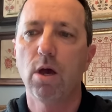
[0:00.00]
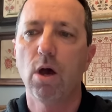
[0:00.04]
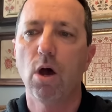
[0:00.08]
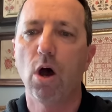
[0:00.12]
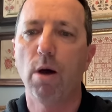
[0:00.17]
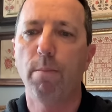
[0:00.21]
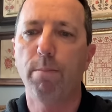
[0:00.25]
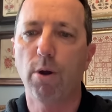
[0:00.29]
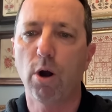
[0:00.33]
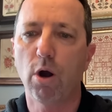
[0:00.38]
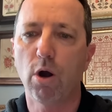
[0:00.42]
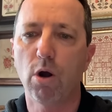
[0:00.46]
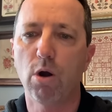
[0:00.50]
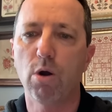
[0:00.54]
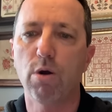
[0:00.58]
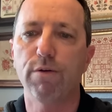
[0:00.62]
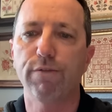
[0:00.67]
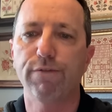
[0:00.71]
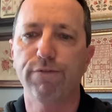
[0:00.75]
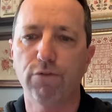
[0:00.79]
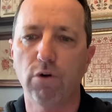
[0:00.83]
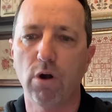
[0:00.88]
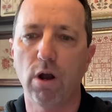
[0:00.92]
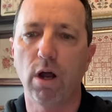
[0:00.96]
apart
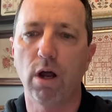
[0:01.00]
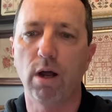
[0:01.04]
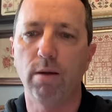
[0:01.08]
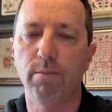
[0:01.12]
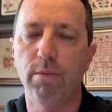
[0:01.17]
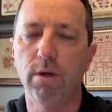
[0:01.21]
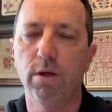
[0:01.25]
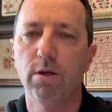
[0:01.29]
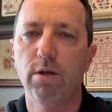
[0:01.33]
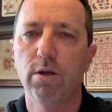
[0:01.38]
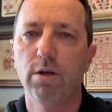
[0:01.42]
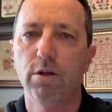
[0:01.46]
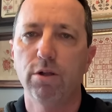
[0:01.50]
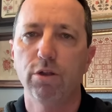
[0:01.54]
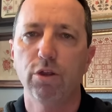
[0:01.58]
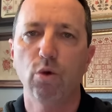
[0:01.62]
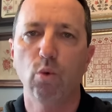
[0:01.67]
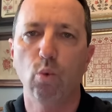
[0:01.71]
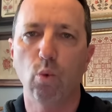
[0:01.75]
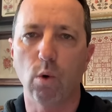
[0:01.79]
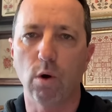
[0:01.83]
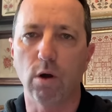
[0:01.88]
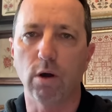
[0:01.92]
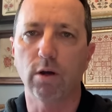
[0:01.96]
from the
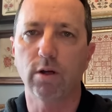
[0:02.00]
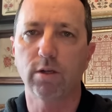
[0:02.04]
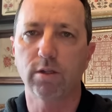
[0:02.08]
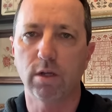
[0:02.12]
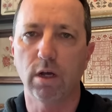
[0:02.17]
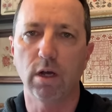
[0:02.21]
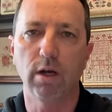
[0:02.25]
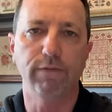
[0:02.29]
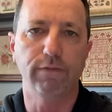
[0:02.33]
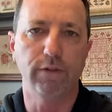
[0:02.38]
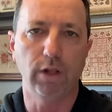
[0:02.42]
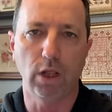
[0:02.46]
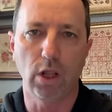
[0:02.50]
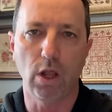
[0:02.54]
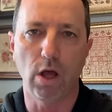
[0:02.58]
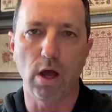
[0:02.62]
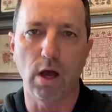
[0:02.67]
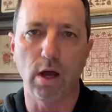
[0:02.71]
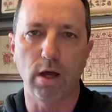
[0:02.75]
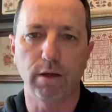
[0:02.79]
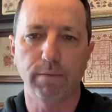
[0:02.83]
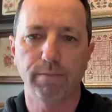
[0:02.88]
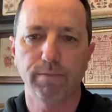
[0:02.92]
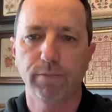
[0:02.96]
works of the
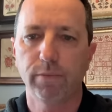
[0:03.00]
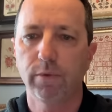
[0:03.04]
law.